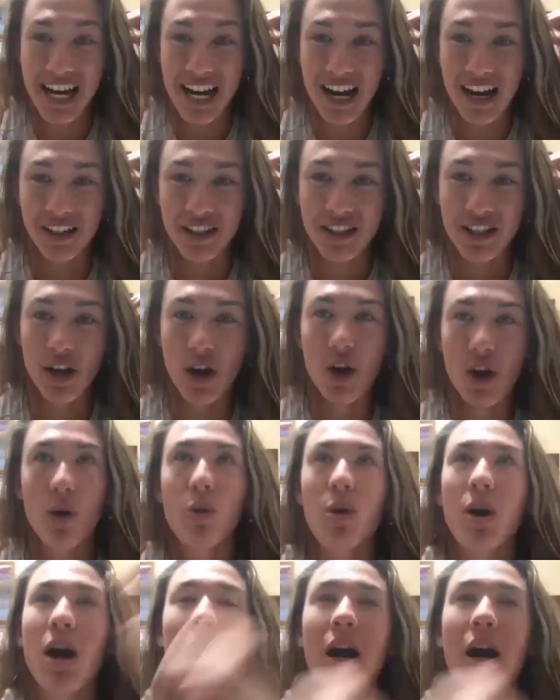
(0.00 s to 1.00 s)
Yeah,
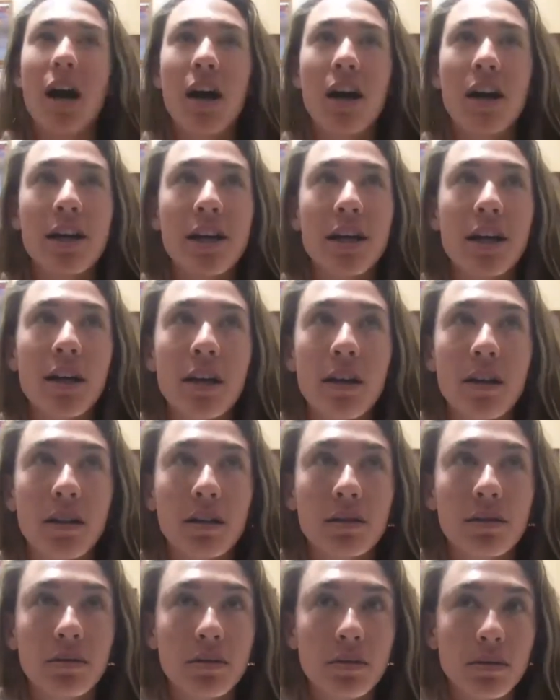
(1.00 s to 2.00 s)
so
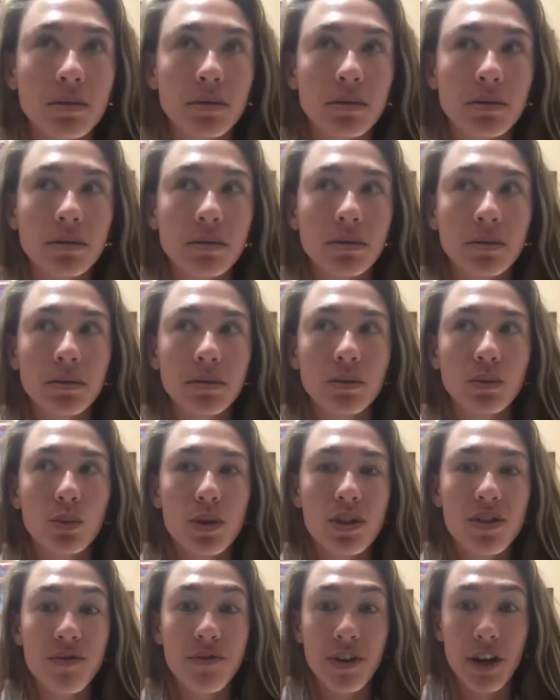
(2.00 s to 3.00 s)
I
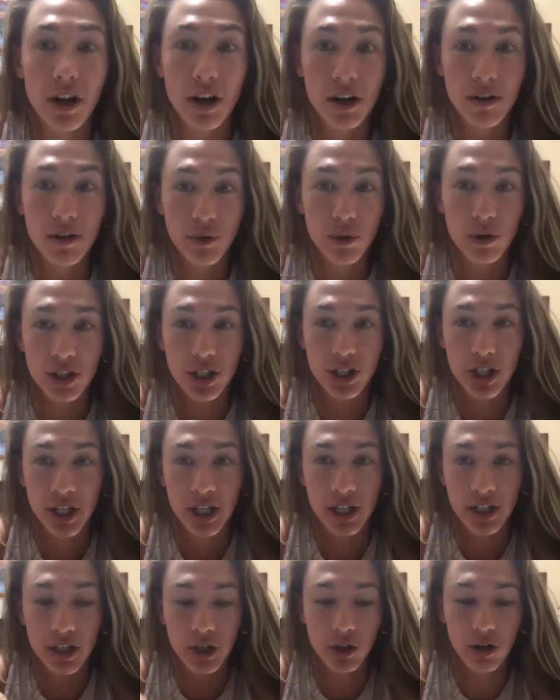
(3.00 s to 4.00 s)
was very
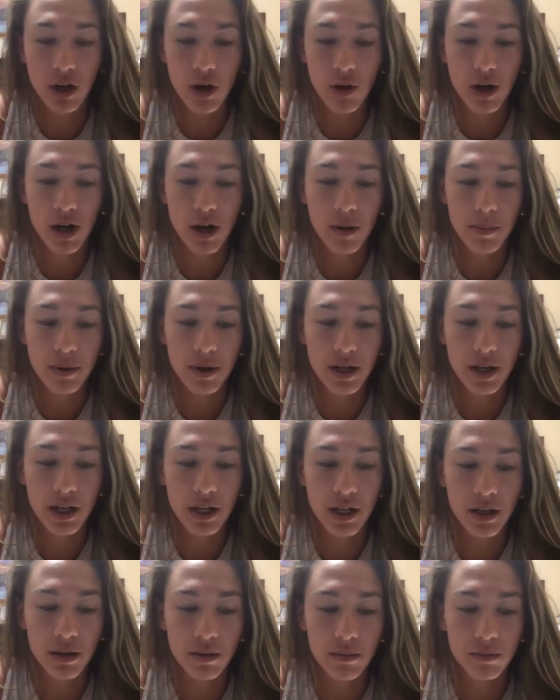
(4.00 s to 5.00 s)
fortunate to grow
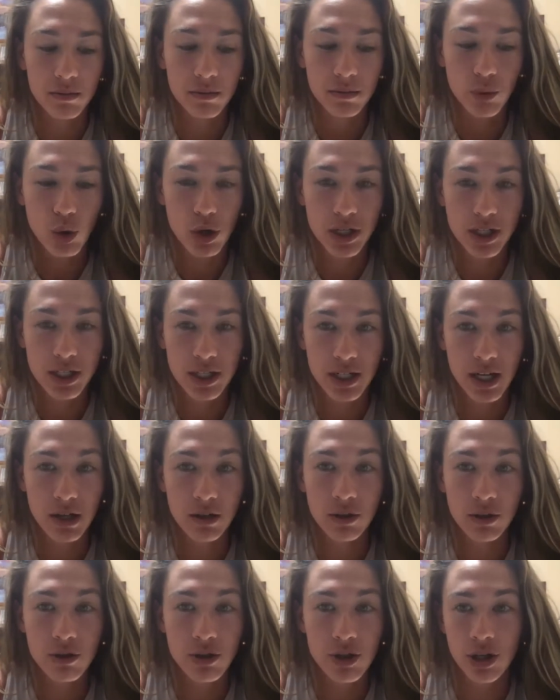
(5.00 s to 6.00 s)
up in
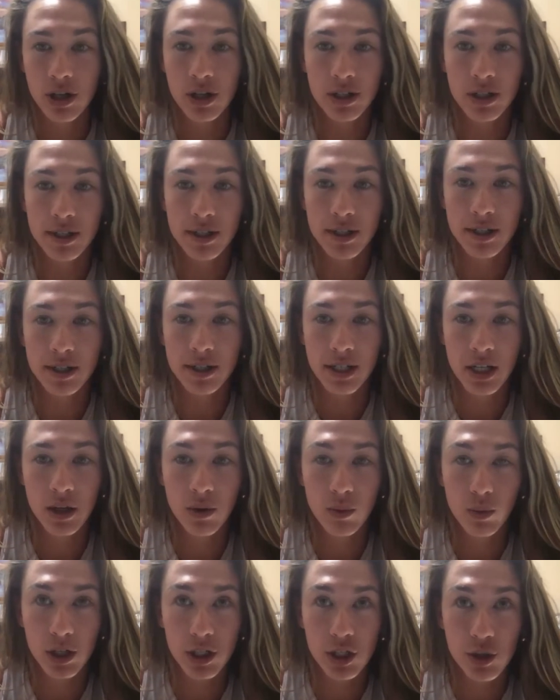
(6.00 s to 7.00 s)
Moorestown, New
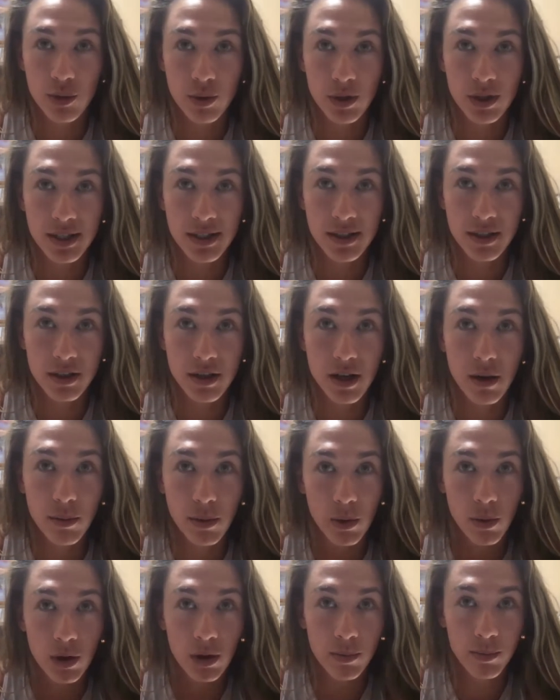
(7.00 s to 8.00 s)
Jersey, which was the
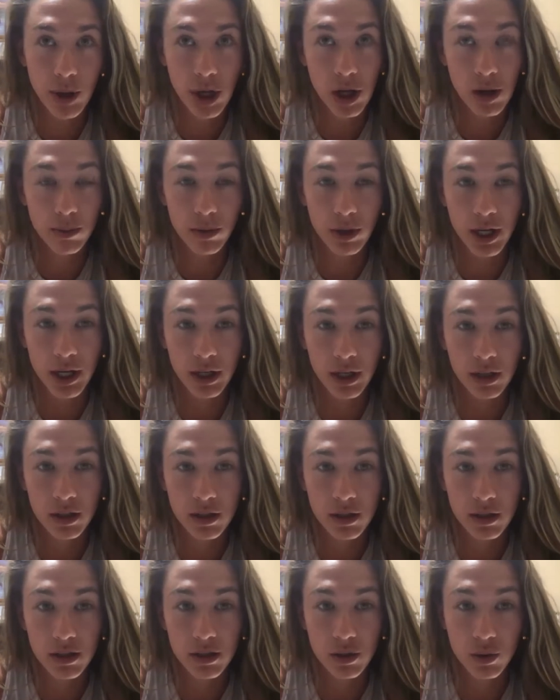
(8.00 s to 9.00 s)
#1
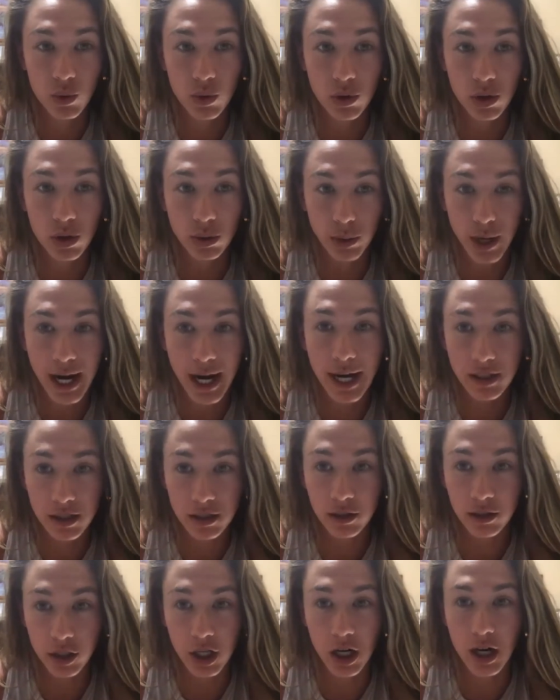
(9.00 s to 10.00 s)
public school
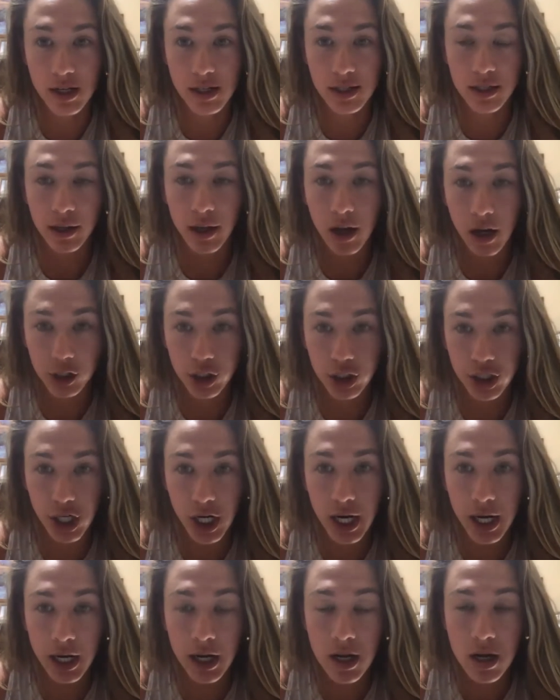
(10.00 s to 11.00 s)
ranked in lacrosse in the
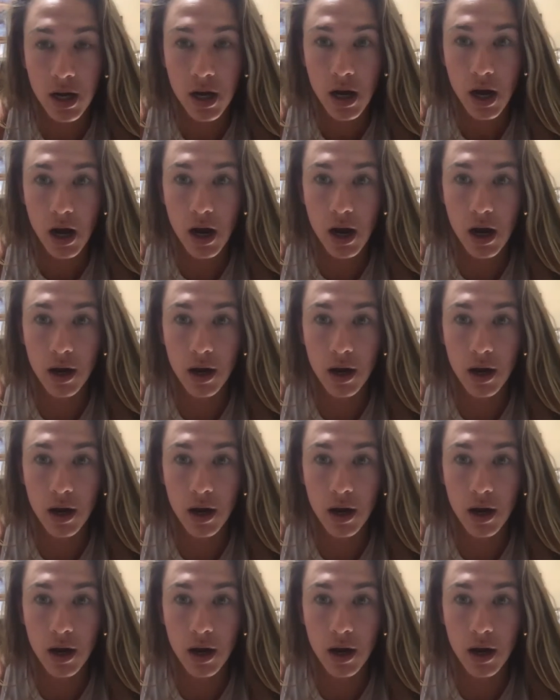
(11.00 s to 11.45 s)
country.